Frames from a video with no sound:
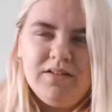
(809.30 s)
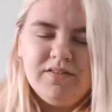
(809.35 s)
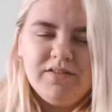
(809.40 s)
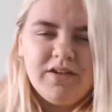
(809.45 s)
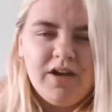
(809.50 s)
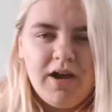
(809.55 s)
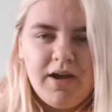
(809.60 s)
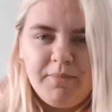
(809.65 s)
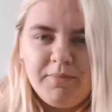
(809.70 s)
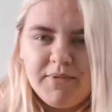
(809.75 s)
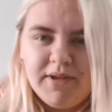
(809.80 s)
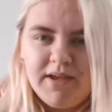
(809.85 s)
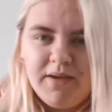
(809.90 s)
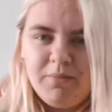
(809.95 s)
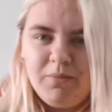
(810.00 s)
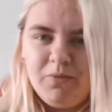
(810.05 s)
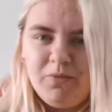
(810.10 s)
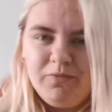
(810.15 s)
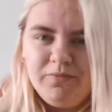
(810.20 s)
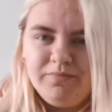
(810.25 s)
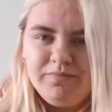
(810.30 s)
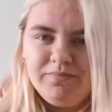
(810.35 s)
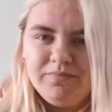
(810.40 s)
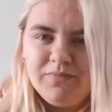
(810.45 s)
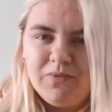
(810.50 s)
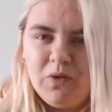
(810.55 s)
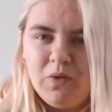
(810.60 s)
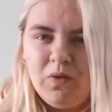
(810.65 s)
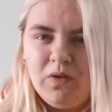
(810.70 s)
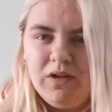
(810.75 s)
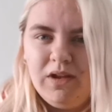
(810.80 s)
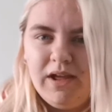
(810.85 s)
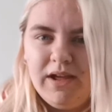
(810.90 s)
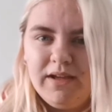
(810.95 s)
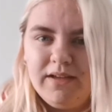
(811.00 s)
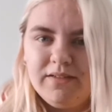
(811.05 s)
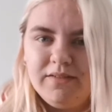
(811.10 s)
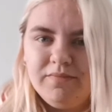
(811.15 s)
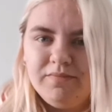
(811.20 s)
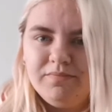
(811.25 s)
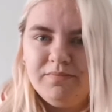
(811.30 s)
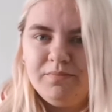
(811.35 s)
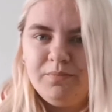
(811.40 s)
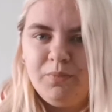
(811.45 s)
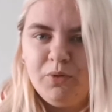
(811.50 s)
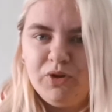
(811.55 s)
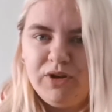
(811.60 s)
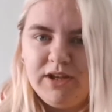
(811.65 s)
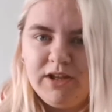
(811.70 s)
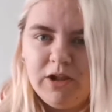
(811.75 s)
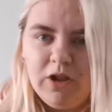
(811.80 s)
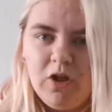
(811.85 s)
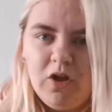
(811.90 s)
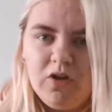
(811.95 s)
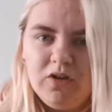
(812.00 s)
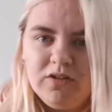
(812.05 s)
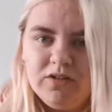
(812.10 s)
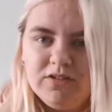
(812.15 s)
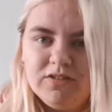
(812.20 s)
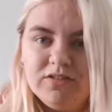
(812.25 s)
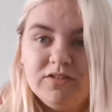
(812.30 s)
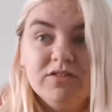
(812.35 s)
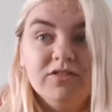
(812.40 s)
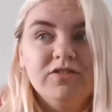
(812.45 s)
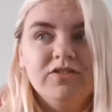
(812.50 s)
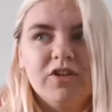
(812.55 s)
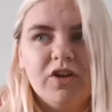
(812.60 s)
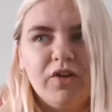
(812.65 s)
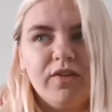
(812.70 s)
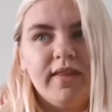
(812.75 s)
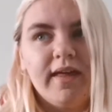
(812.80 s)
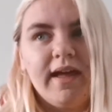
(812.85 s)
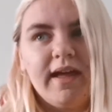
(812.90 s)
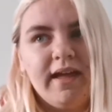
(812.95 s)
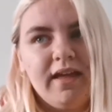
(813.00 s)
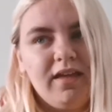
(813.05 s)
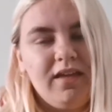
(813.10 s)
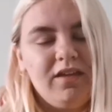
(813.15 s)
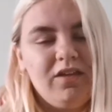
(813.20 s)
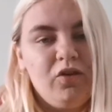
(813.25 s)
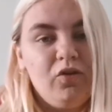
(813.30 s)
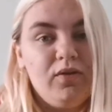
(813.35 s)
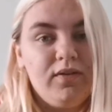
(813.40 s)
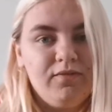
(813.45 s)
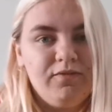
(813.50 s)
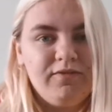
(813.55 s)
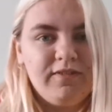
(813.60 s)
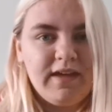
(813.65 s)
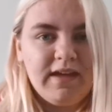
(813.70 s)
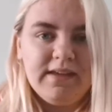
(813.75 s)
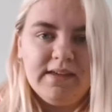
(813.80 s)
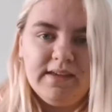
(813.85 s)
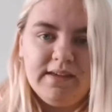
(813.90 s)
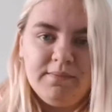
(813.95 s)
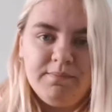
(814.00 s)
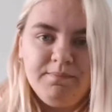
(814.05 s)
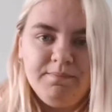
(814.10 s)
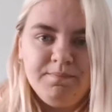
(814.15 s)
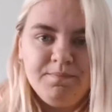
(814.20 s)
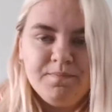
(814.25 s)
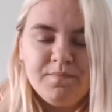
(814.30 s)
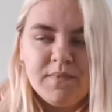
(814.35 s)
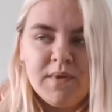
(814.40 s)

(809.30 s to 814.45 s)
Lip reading: timetable or body clock so that you can fit in.